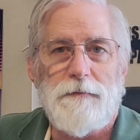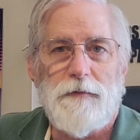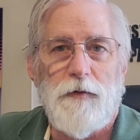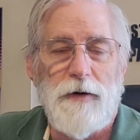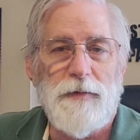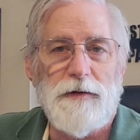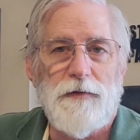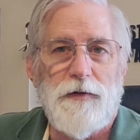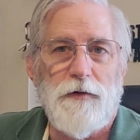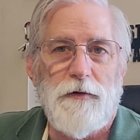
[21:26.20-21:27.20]
treatments
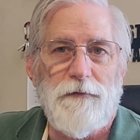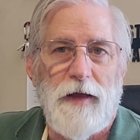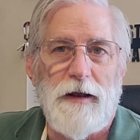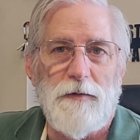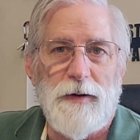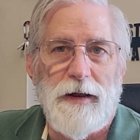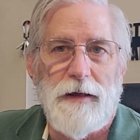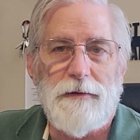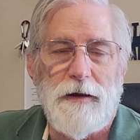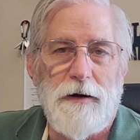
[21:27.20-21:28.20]
that are available
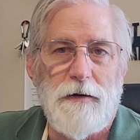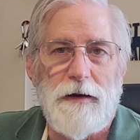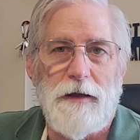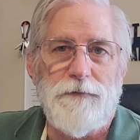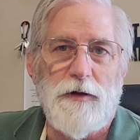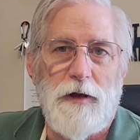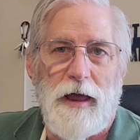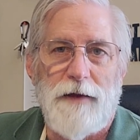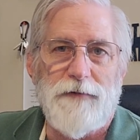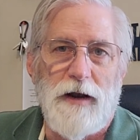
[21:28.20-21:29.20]
out there to give you
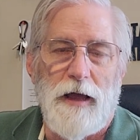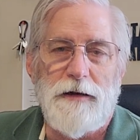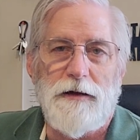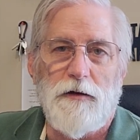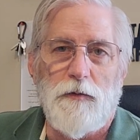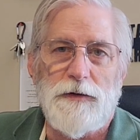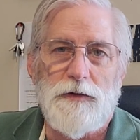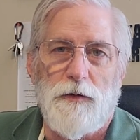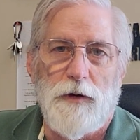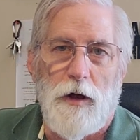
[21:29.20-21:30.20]
kind of an idea on what's
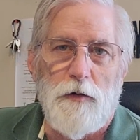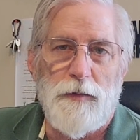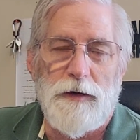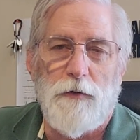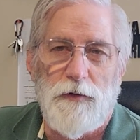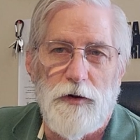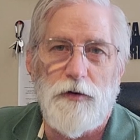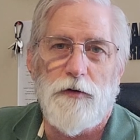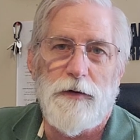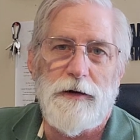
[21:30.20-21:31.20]
going on. But do
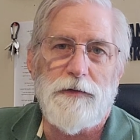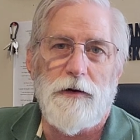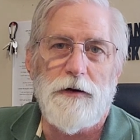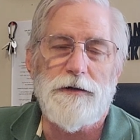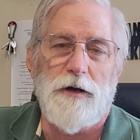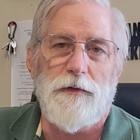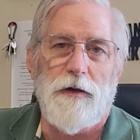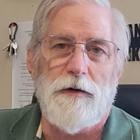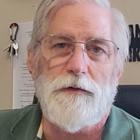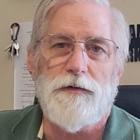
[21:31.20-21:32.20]
your research on
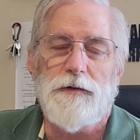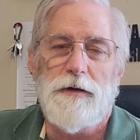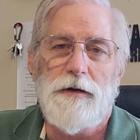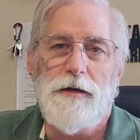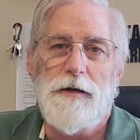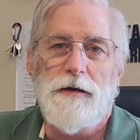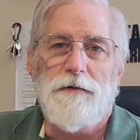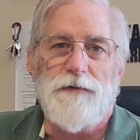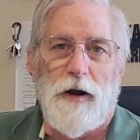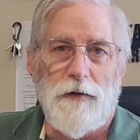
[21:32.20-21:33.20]
those.
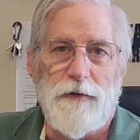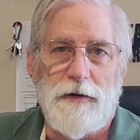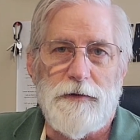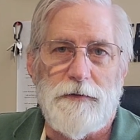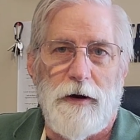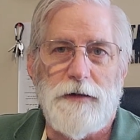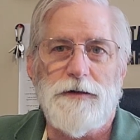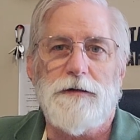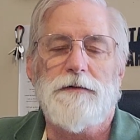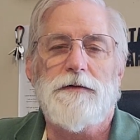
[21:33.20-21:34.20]
Follow the
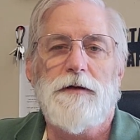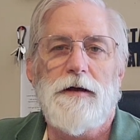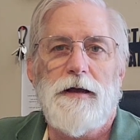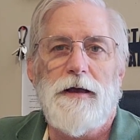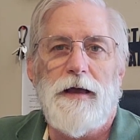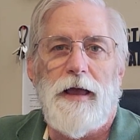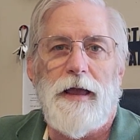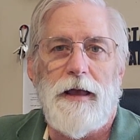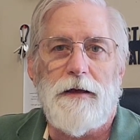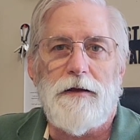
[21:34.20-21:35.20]
instructions
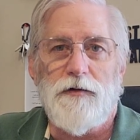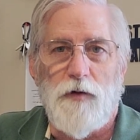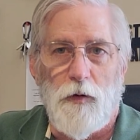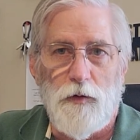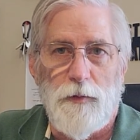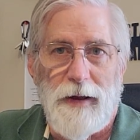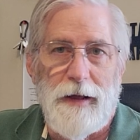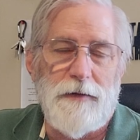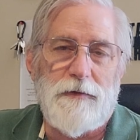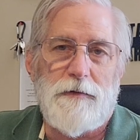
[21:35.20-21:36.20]
and control your
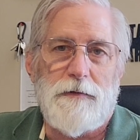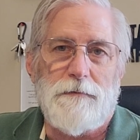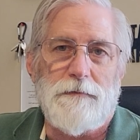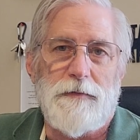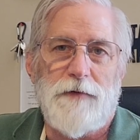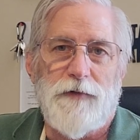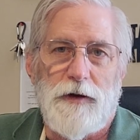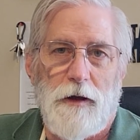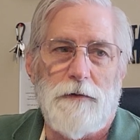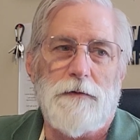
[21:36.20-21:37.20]
mites. If you
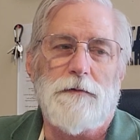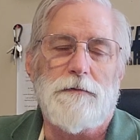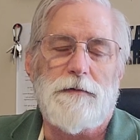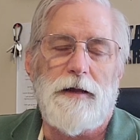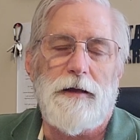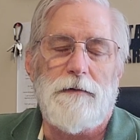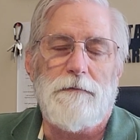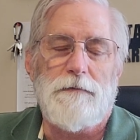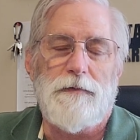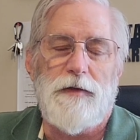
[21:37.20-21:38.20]
don't,
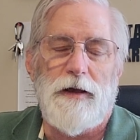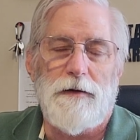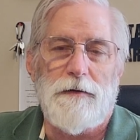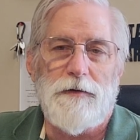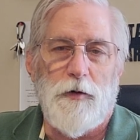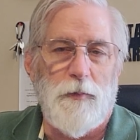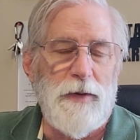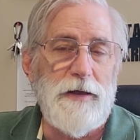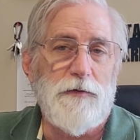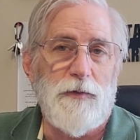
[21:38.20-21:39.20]
then your
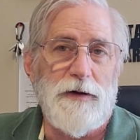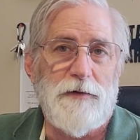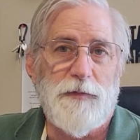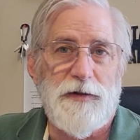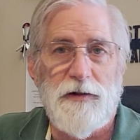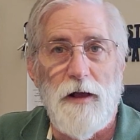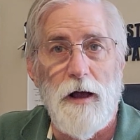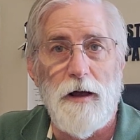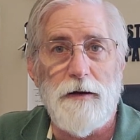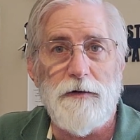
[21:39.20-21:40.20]
bees will
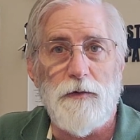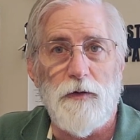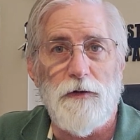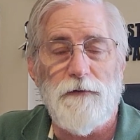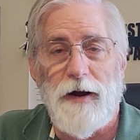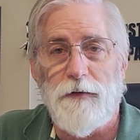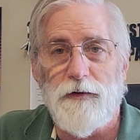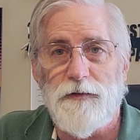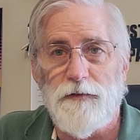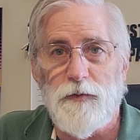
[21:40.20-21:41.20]
abscond or the
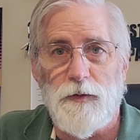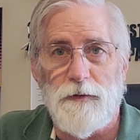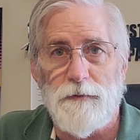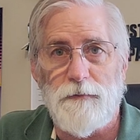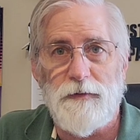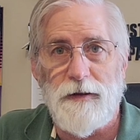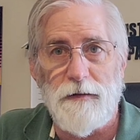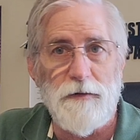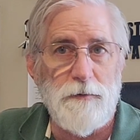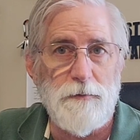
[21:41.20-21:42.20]
viruses will
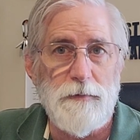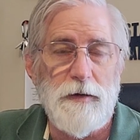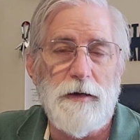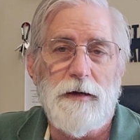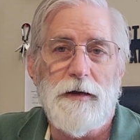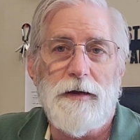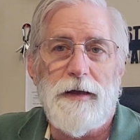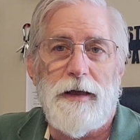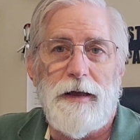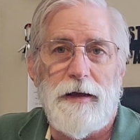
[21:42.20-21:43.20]
kill them,
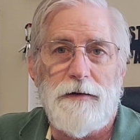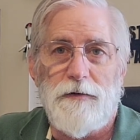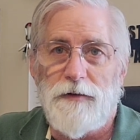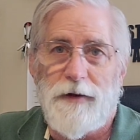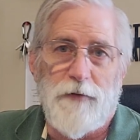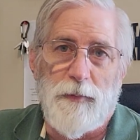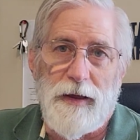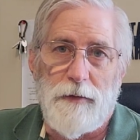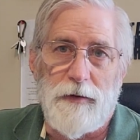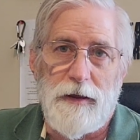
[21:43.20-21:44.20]
and you'll never be
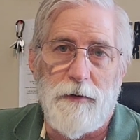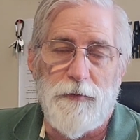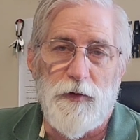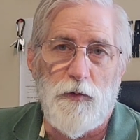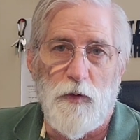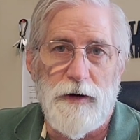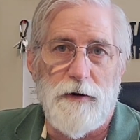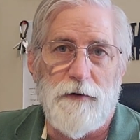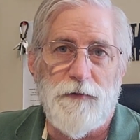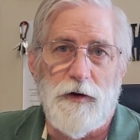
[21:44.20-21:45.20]
able to get them through the
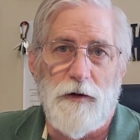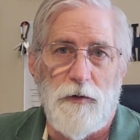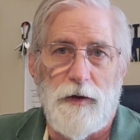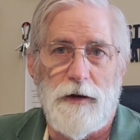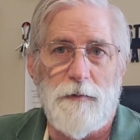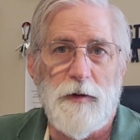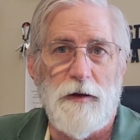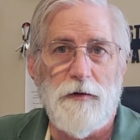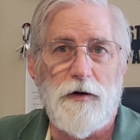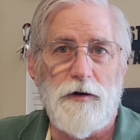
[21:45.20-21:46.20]
winter if you don't get them
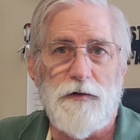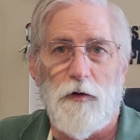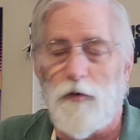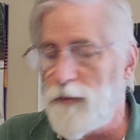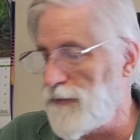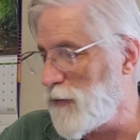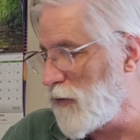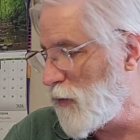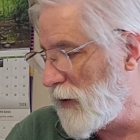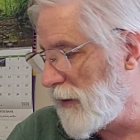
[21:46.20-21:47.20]
under control before
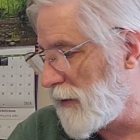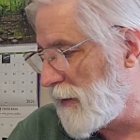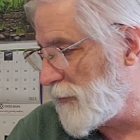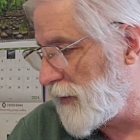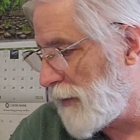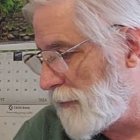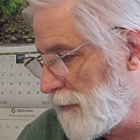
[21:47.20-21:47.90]
the winter comes up.